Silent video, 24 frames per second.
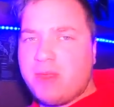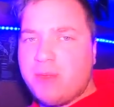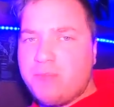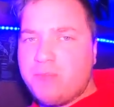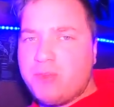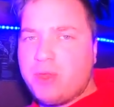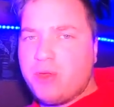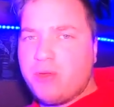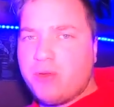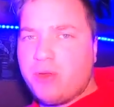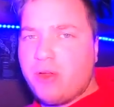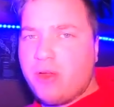
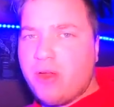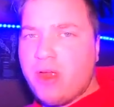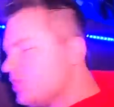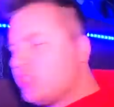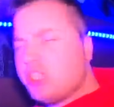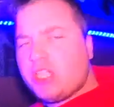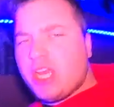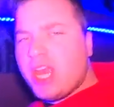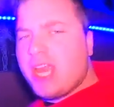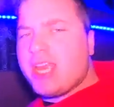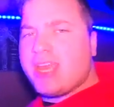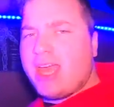computer,
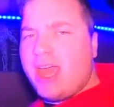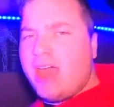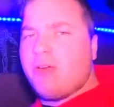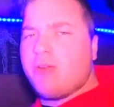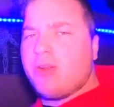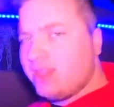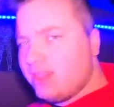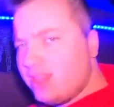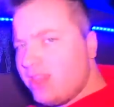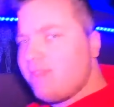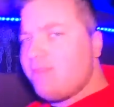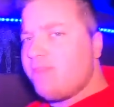check
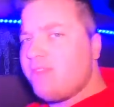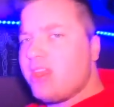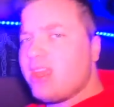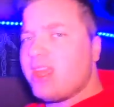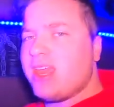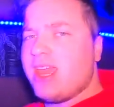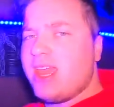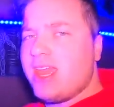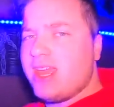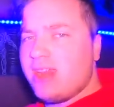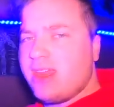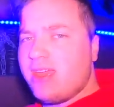out
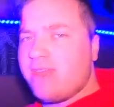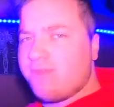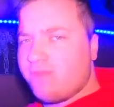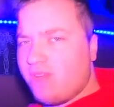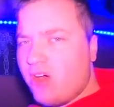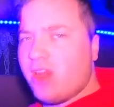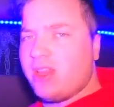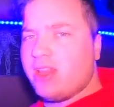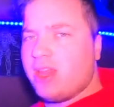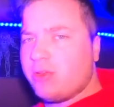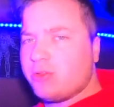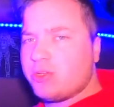living in a
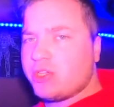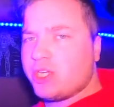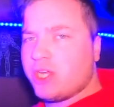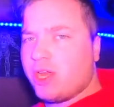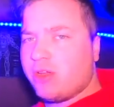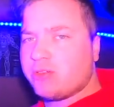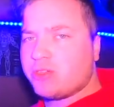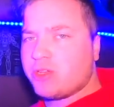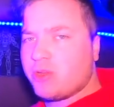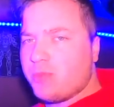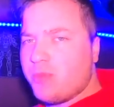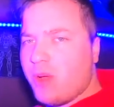Fallout
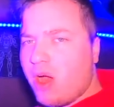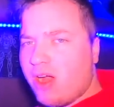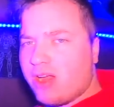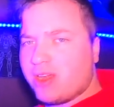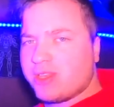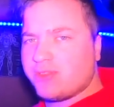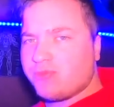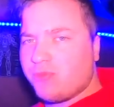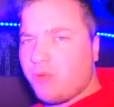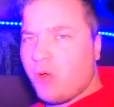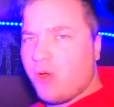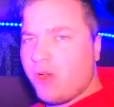shelter
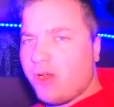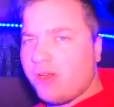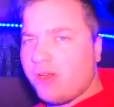box fort.